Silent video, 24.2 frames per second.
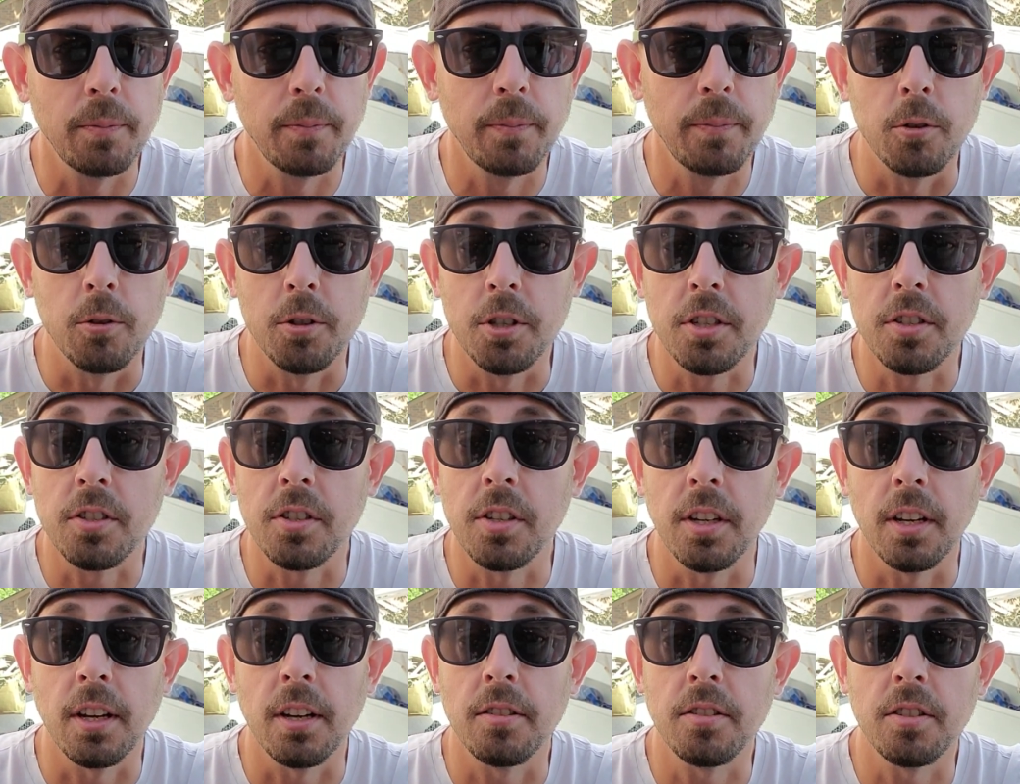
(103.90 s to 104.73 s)
It was just
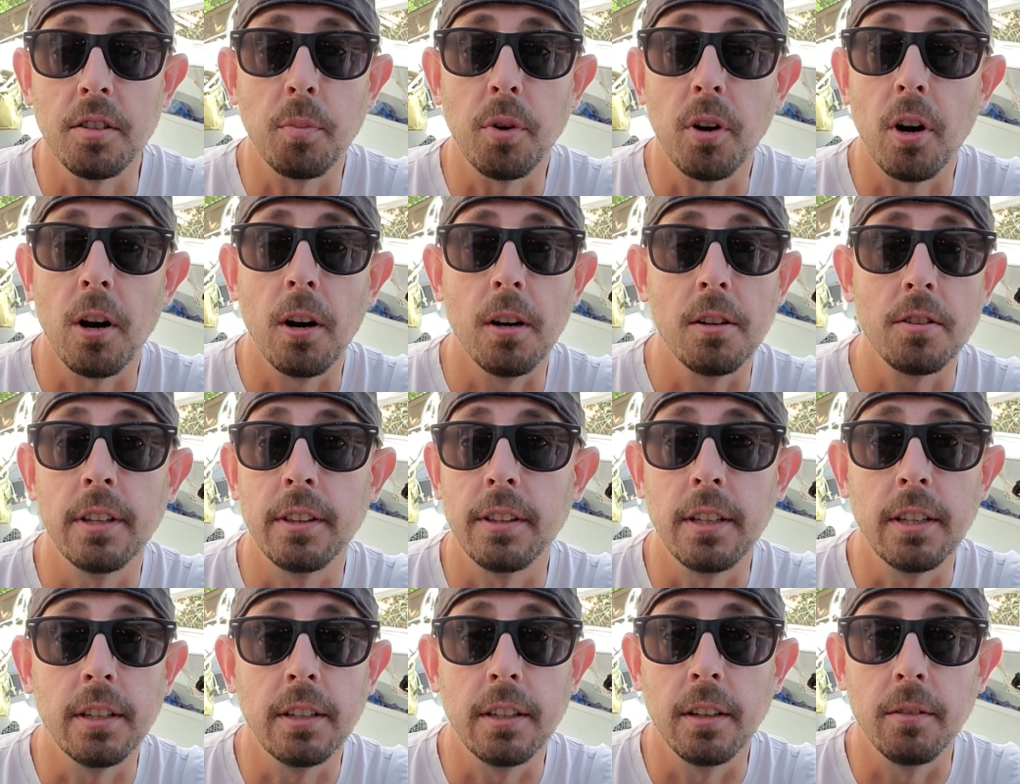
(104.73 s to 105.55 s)
a nice surprise at
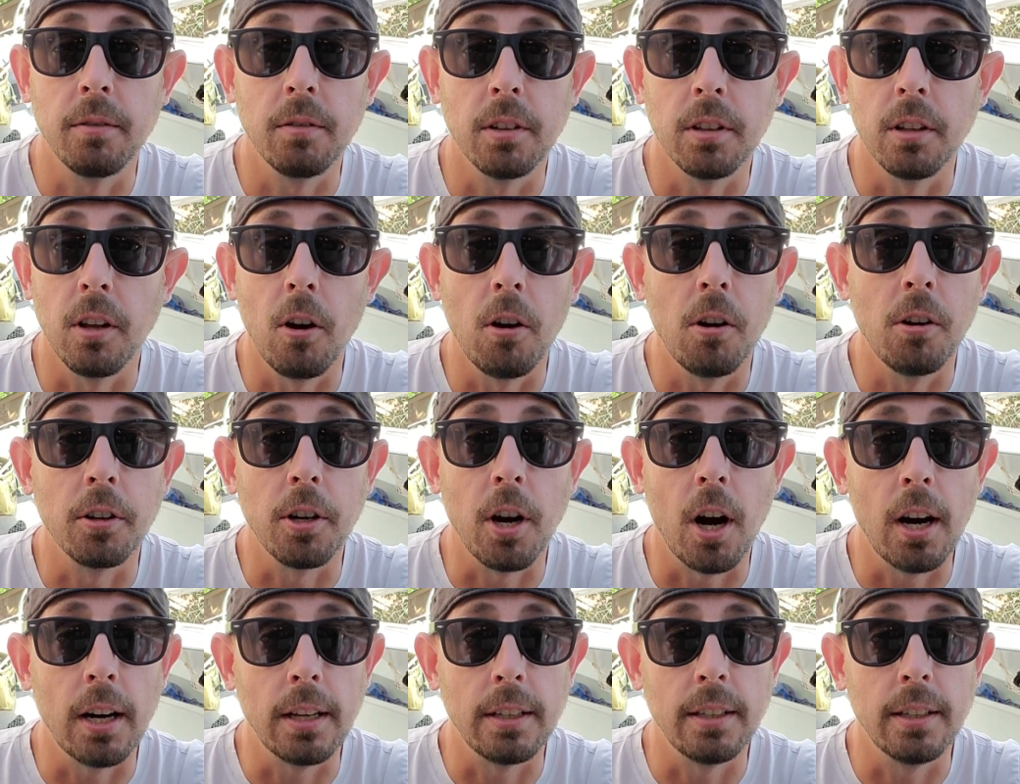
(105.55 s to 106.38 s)
the end of a long,
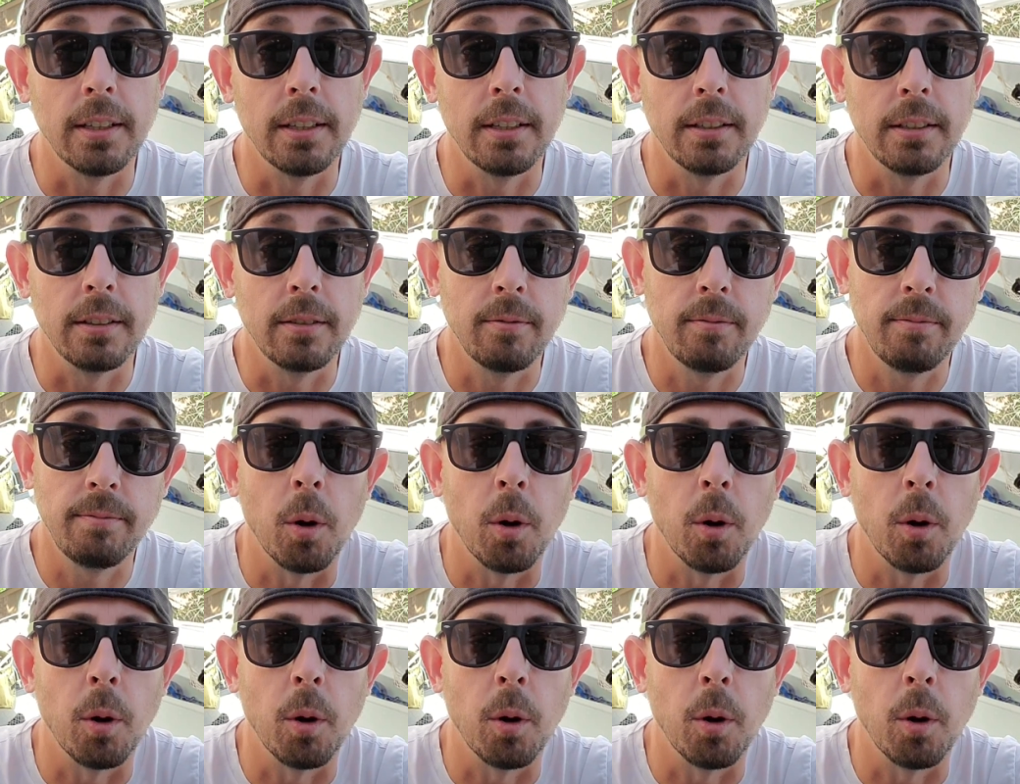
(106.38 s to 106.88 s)
hot day.